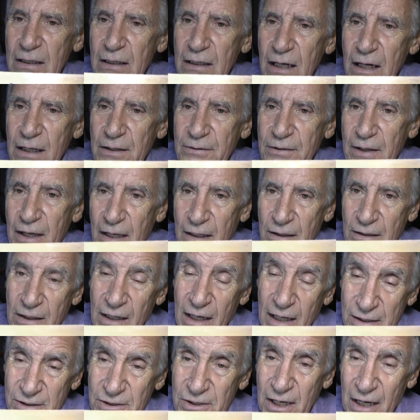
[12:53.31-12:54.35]
and then
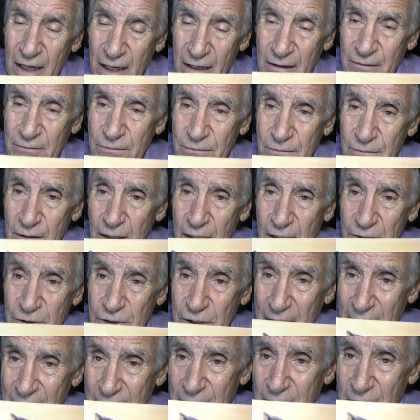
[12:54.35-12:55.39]
had to have a
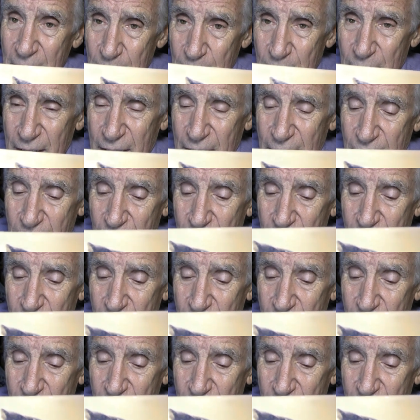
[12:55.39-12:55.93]
jacket made.